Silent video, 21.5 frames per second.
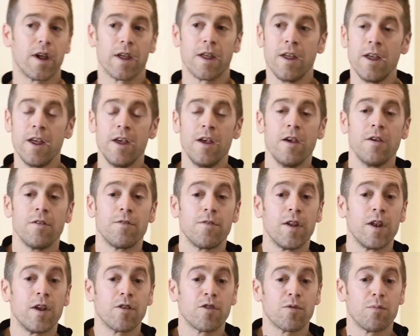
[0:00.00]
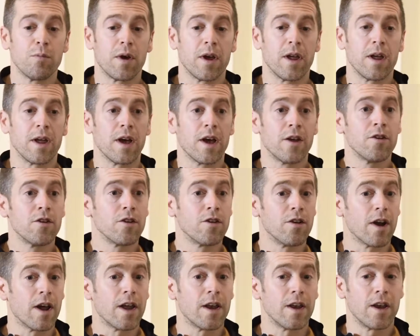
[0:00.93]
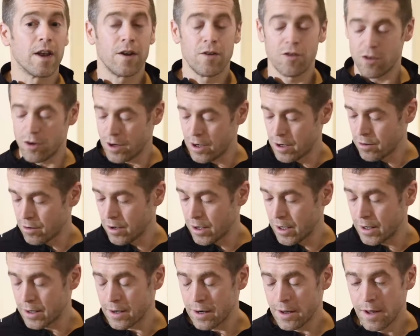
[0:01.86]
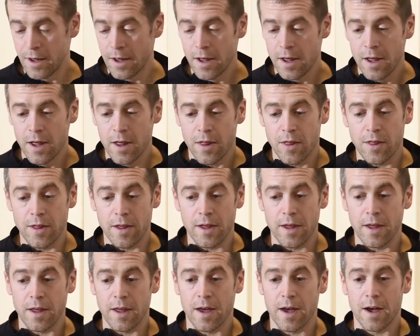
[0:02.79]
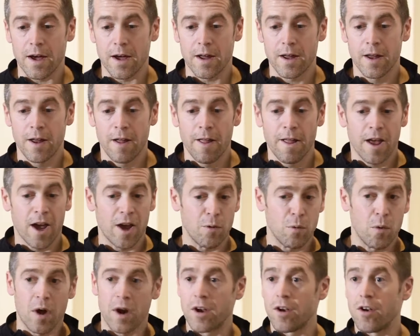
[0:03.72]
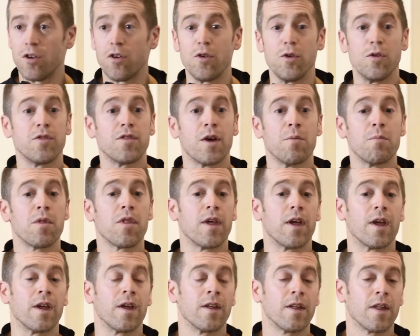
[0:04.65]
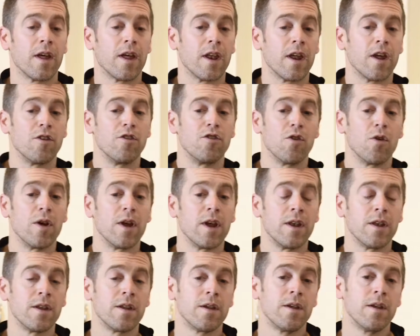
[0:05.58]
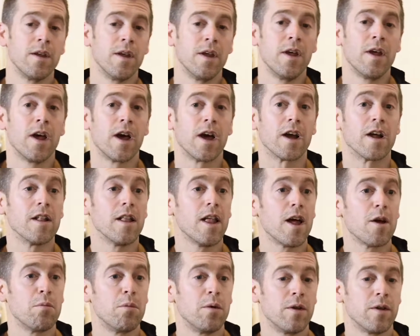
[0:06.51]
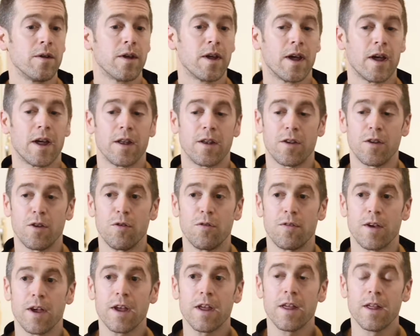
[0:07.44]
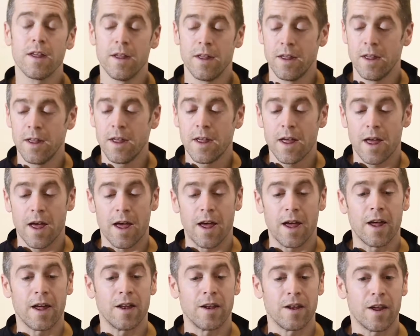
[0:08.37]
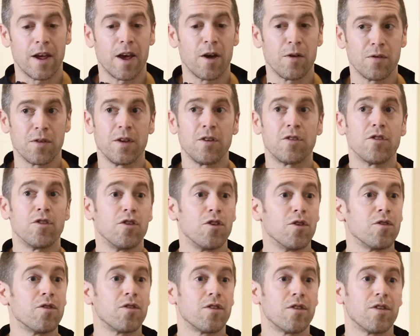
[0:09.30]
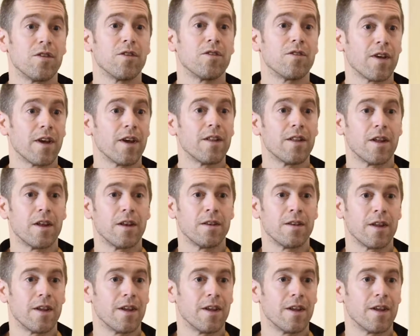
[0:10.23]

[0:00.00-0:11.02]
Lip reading: I finished my undergrad in engineering, I wanted to do something. And I joined a club at UVic, and I was introduced to cycling.